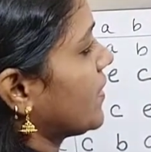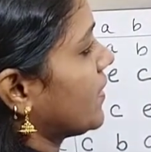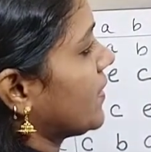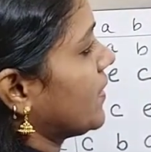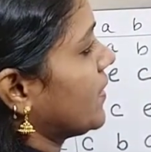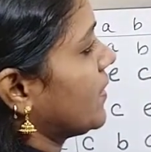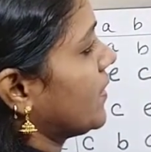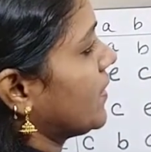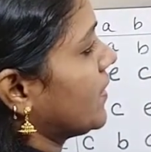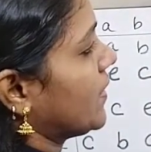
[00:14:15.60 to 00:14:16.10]

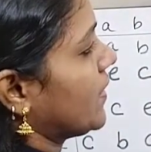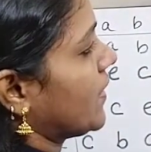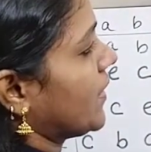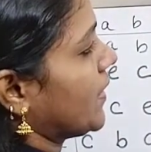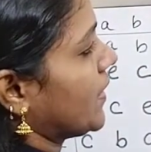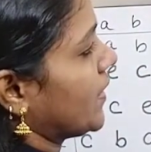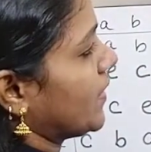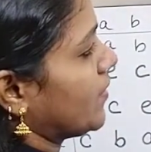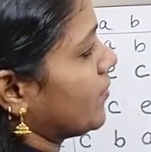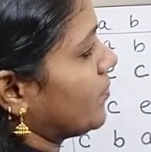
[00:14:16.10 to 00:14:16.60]
E,
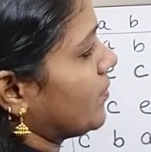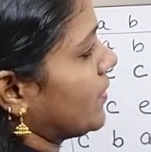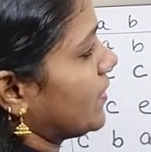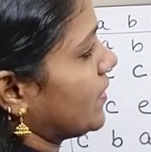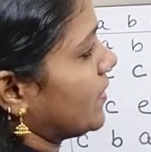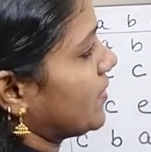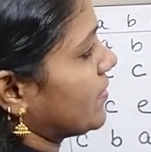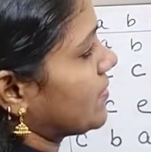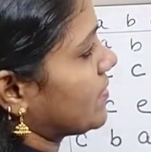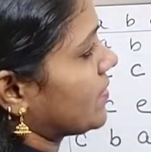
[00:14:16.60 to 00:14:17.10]
A,
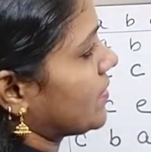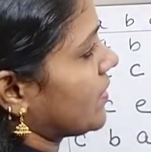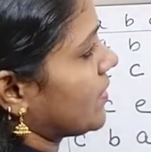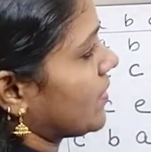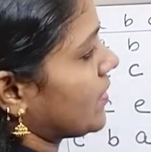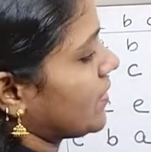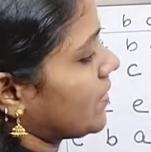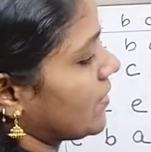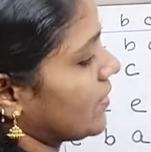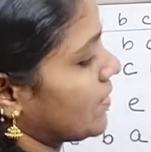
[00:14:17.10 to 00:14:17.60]
B,
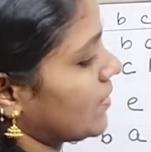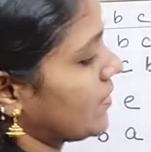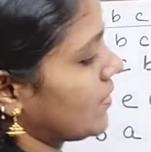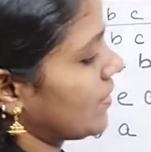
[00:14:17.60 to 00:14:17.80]
C,